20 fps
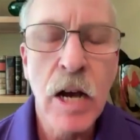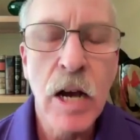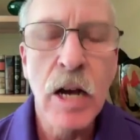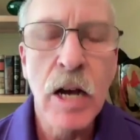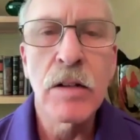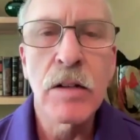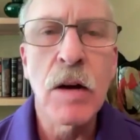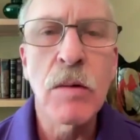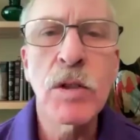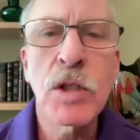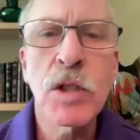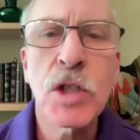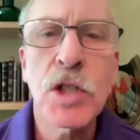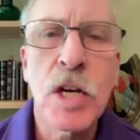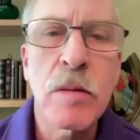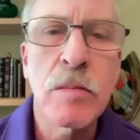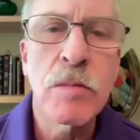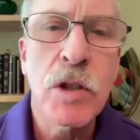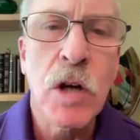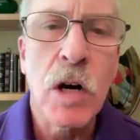that was
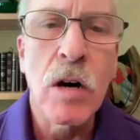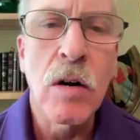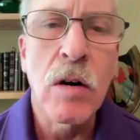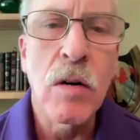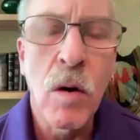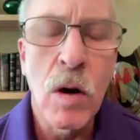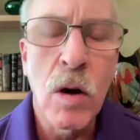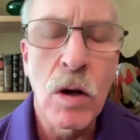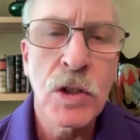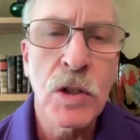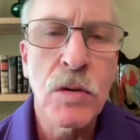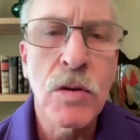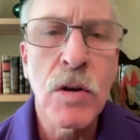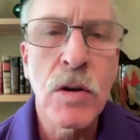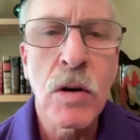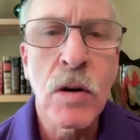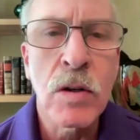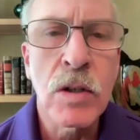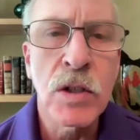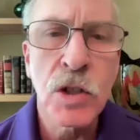Gemzart, also
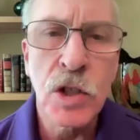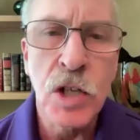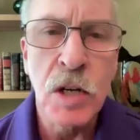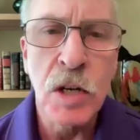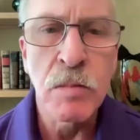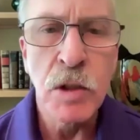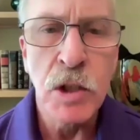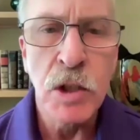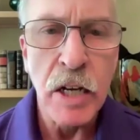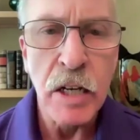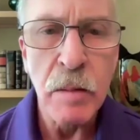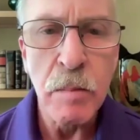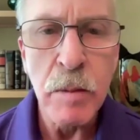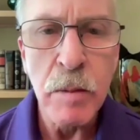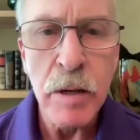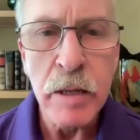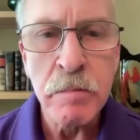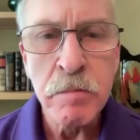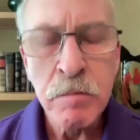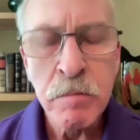known as
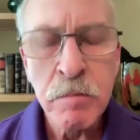gemcitabine.